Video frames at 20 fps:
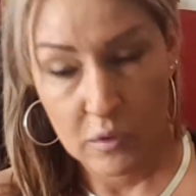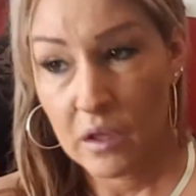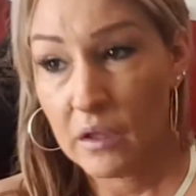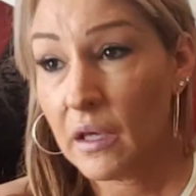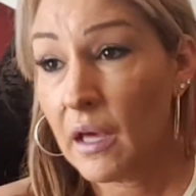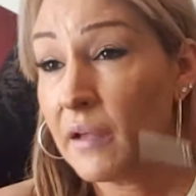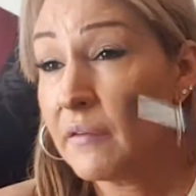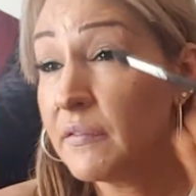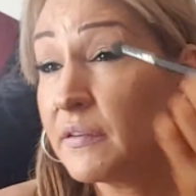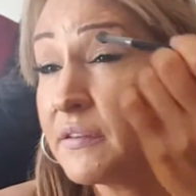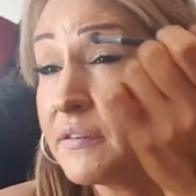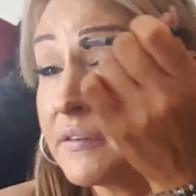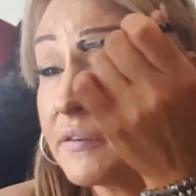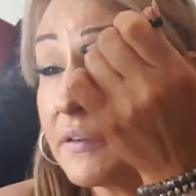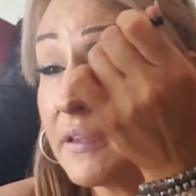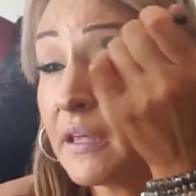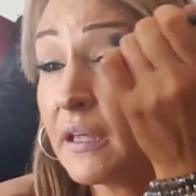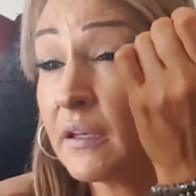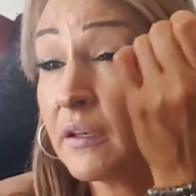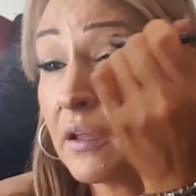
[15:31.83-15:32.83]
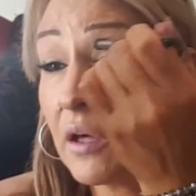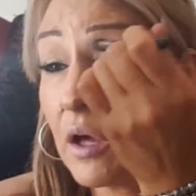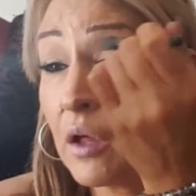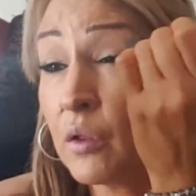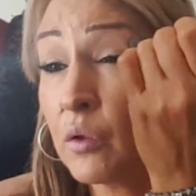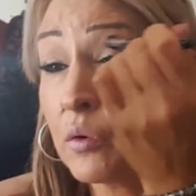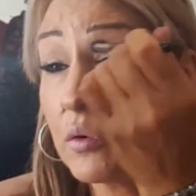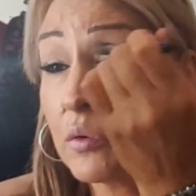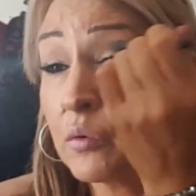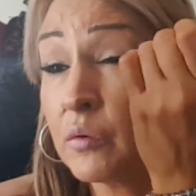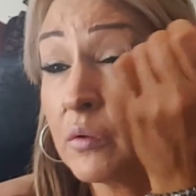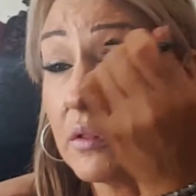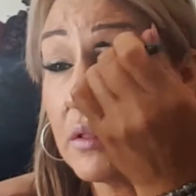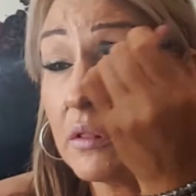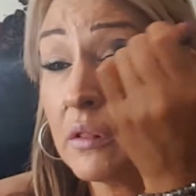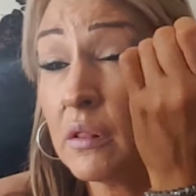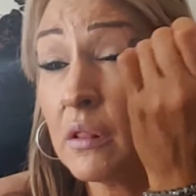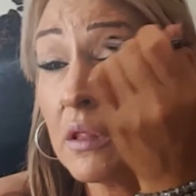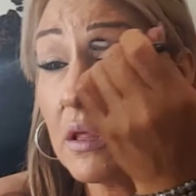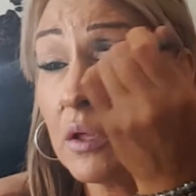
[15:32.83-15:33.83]
Kind of a skin colored,
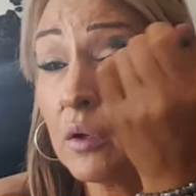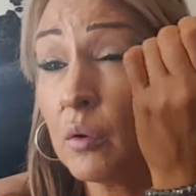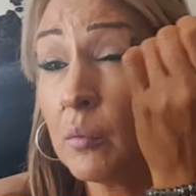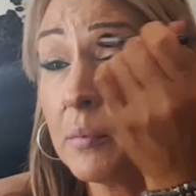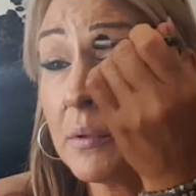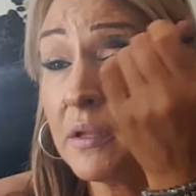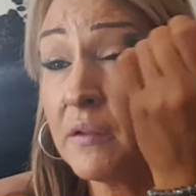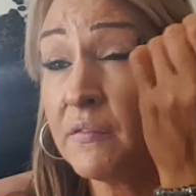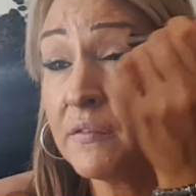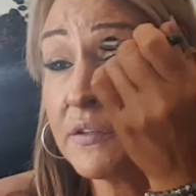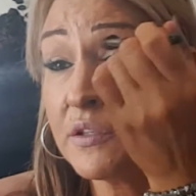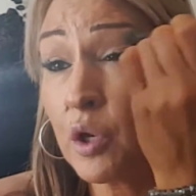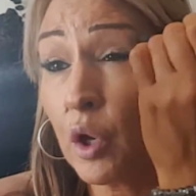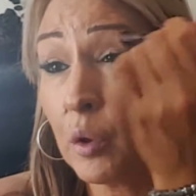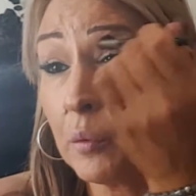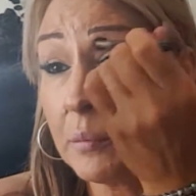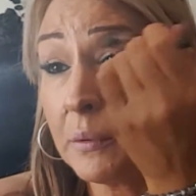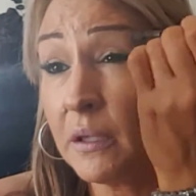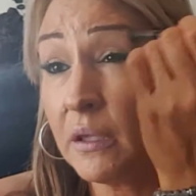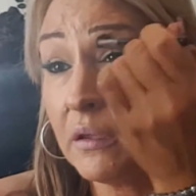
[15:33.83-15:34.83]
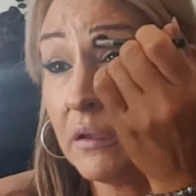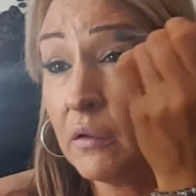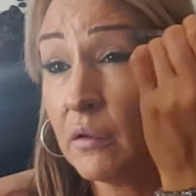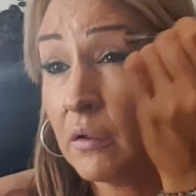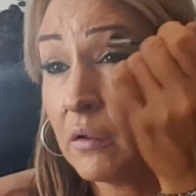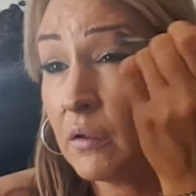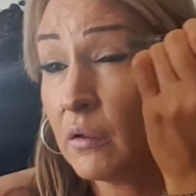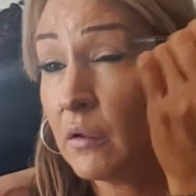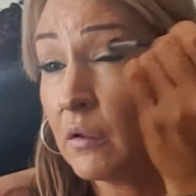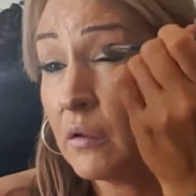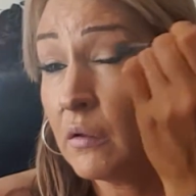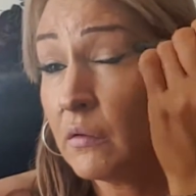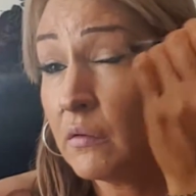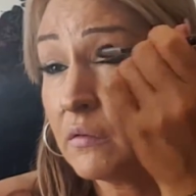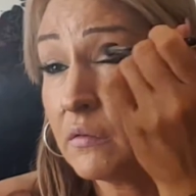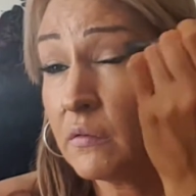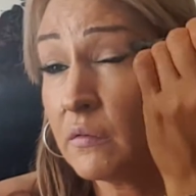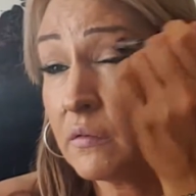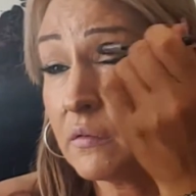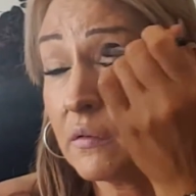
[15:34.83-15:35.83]
little bit of a taupey,
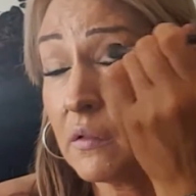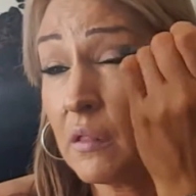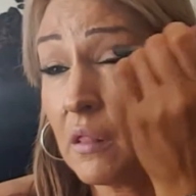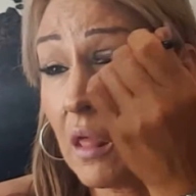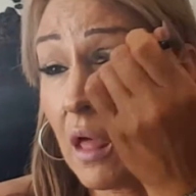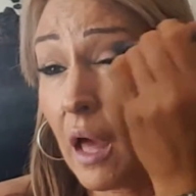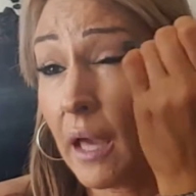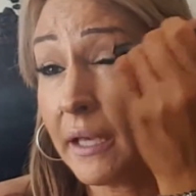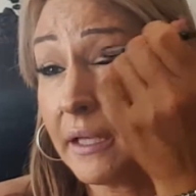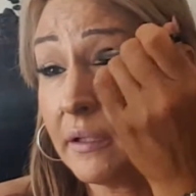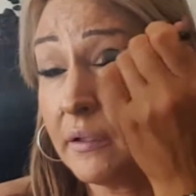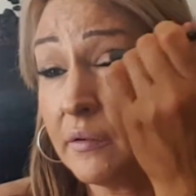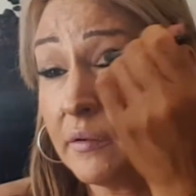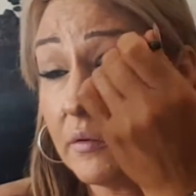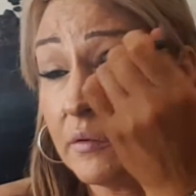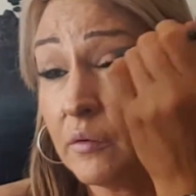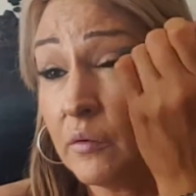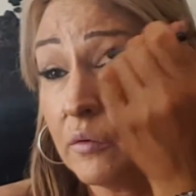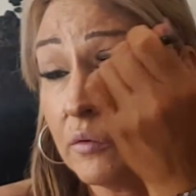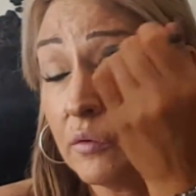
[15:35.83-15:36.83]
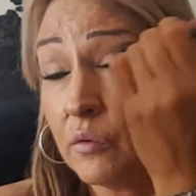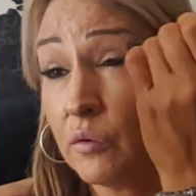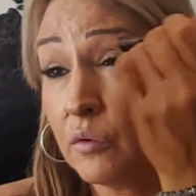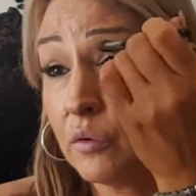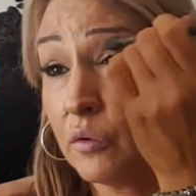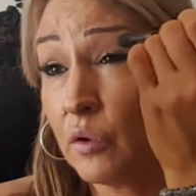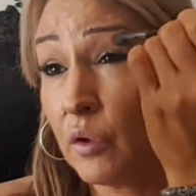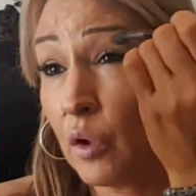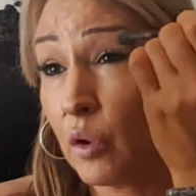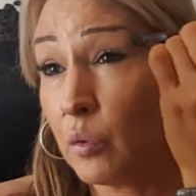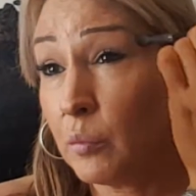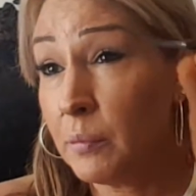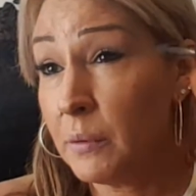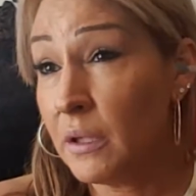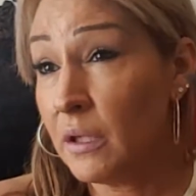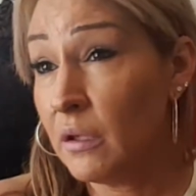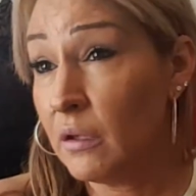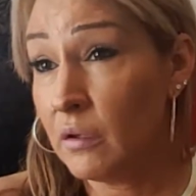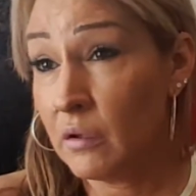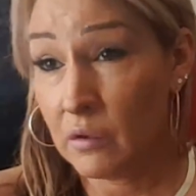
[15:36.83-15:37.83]
slight
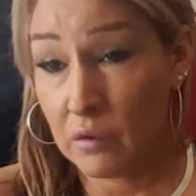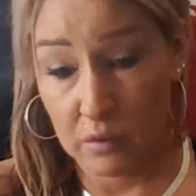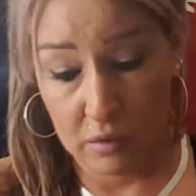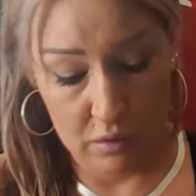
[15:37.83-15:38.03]
taupey.